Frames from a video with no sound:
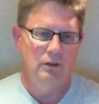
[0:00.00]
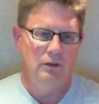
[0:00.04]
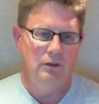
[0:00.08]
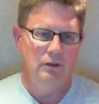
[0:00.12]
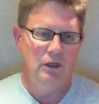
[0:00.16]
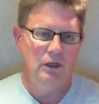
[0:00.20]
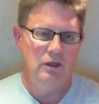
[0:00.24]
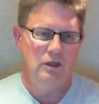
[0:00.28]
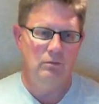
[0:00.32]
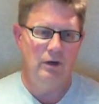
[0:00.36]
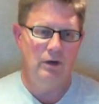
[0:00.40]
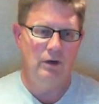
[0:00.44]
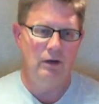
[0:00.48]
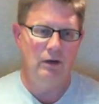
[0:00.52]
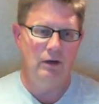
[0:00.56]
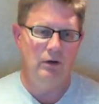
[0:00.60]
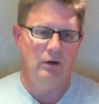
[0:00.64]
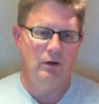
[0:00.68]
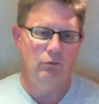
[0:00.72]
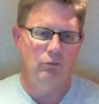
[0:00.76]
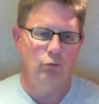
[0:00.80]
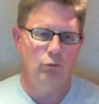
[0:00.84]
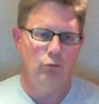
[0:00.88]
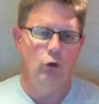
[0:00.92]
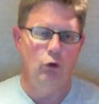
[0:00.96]
and you might
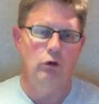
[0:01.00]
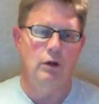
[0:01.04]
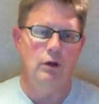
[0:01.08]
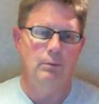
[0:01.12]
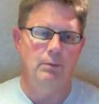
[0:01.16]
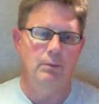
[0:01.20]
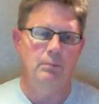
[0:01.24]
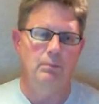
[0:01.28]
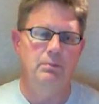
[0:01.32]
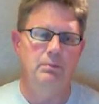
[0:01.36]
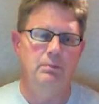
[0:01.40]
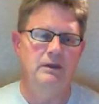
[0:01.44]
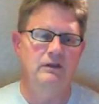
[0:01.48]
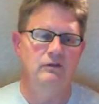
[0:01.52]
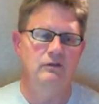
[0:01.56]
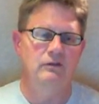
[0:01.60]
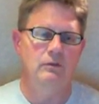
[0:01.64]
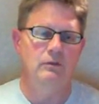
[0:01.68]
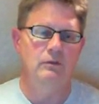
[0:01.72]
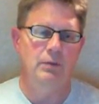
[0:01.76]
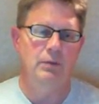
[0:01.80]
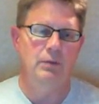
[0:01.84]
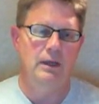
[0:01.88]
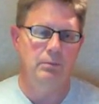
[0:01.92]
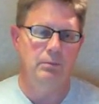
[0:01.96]
want to roll up a piece
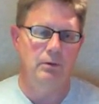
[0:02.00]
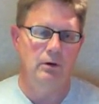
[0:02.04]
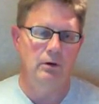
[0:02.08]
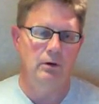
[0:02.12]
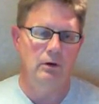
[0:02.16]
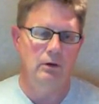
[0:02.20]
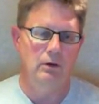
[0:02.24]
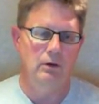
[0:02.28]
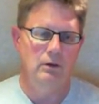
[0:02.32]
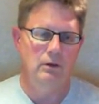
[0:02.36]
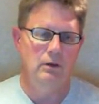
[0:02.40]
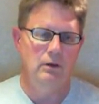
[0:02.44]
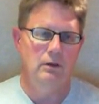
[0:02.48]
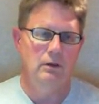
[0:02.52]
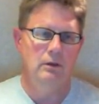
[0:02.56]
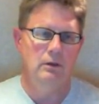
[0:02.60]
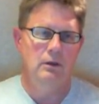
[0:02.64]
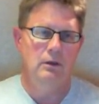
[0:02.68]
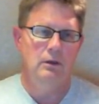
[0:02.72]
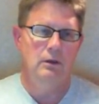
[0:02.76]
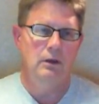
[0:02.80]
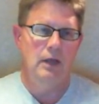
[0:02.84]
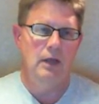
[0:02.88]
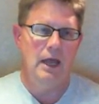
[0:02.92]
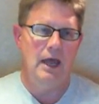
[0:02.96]
of paper
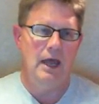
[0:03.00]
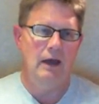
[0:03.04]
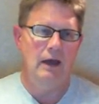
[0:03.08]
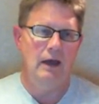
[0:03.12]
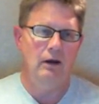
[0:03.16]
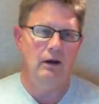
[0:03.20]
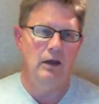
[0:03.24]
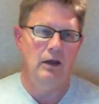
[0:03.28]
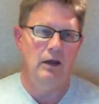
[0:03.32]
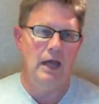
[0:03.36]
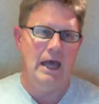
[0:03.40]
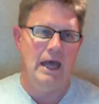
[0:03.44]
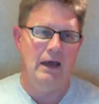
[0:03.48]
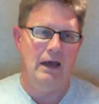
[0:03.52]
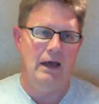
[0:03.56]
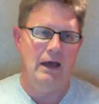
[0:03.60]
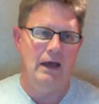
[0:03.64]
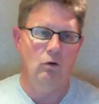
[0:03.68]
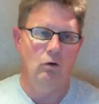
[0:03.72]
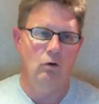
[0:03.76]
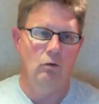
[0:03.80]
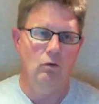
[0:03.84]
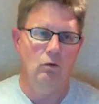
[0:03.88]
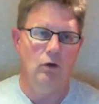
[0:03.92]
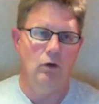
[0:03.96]
at
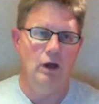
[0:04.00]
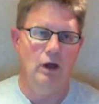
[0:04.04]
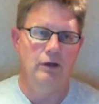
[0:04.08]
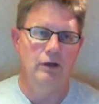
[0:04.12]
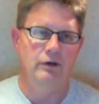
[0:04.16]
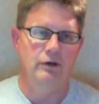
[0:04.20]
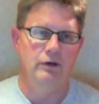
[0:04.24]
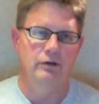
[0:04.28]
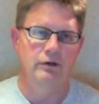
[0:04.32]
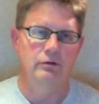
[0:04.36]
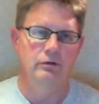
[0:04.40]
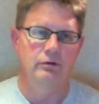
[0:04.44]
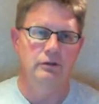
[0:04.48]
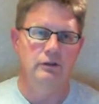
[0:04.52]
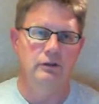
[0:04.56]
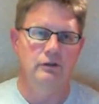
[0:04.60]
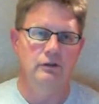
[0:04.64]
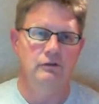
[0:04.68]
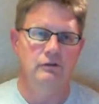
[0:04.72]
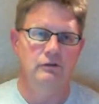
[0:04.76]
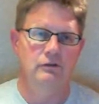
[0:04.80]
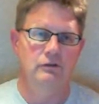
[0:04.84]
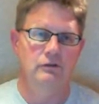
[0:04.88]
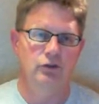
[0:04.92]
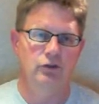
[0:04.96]
home while you're doing
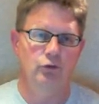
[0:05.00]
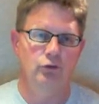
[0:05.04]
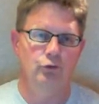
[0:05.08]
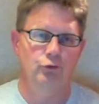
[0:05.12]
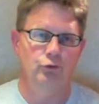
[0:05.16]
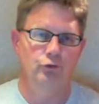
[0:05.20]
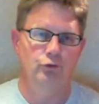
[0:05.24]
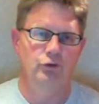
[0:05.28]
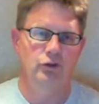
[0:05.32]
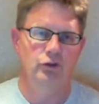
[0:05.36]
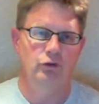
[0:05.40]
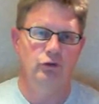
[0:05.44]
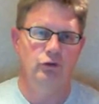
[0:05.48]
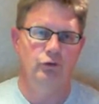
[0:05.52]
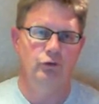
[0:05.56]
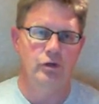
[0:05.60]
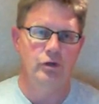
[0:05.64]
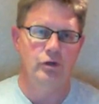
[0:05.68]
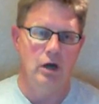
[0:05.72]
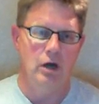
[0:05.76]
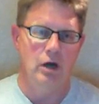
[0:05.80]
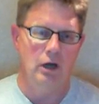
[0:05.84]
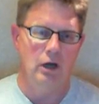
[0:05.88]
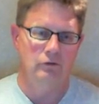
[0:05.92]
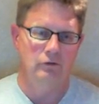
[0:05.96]
this, just for
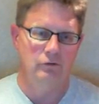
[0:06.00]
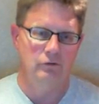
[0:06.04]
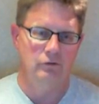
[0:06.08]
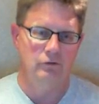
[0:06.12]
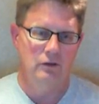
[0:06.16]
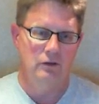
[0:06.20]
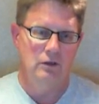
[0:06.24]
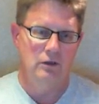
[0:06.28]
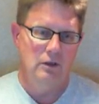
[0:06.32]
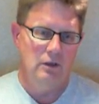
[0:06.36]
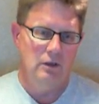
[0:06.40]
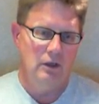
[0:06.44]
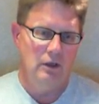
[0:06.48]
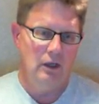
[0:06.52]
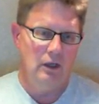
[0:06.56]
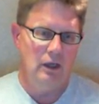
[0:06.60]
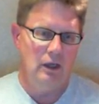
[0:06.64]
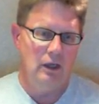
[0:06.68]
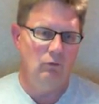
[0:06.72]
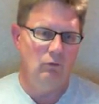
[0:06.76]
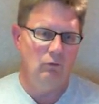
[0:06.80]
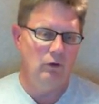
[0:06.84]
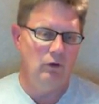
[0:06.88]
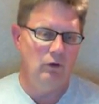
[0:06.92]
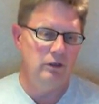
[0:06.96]
yucks,
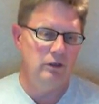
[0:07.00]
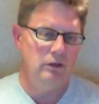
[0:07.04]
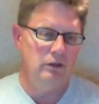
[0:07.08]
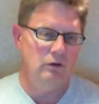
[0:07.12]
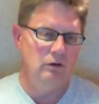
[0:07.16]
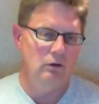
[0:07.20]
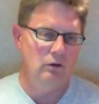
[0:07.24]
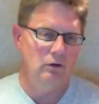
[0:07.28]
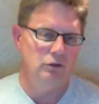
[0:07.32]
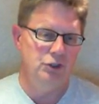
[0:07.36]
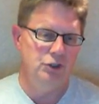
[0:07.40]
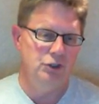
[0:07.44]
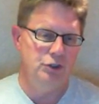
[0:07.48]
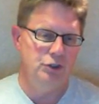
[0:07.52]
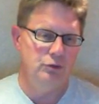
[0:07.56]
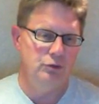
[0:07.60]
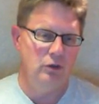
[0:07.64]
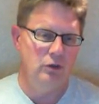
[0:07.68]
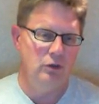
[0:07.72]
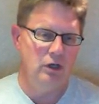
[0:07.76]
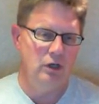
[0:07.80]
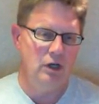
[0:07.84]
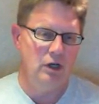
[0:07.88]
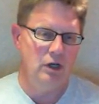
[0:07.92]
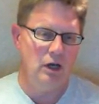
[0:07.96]
and what you do is
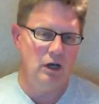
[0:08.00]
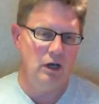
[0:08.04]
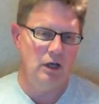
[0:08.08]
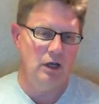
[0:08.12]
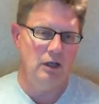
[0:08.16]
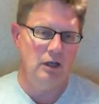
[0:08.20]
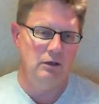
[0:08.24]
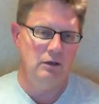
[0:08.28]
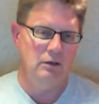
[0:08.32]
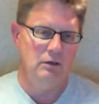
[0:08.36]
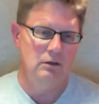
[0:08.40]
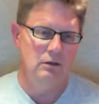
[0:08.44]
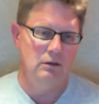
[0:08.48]
you cut,